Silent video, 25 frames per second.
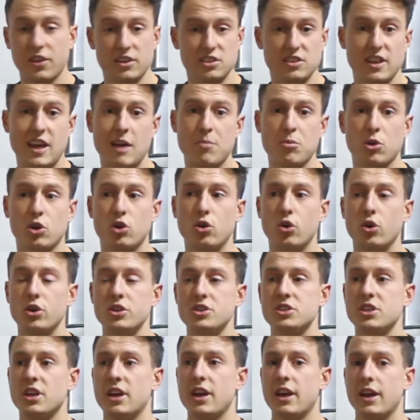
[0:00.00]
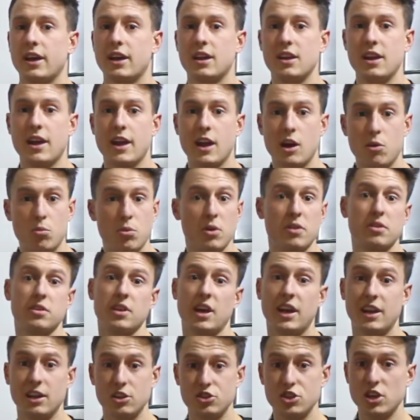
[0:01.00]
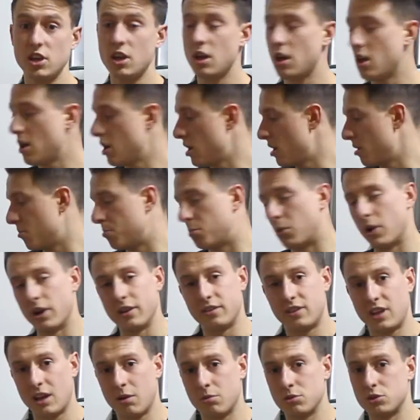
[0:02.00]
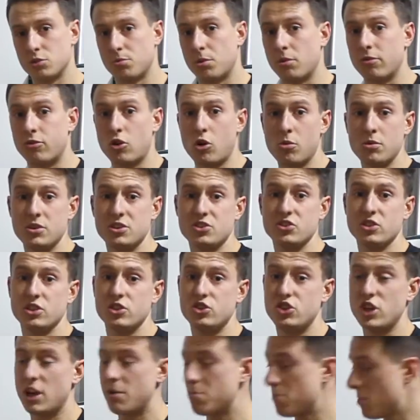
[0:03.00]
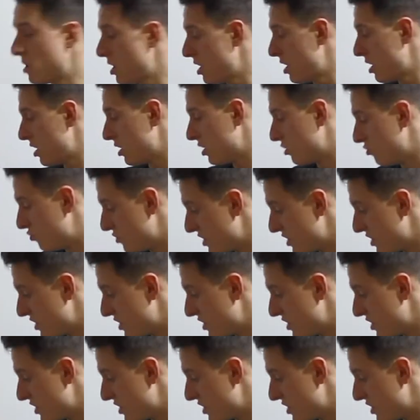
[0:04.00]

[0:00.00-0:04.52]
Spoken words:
things like that, because it can help with energy. But in terms of performance in the gym, the